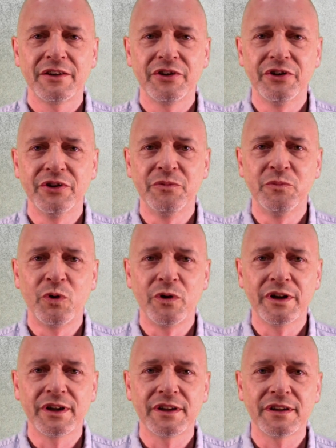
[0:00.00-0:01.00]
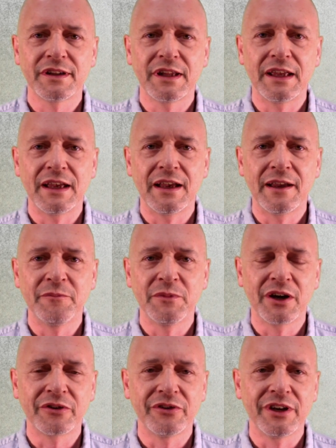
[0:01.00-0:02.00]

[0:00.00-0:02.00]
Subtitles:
Good morning. I'm Dr.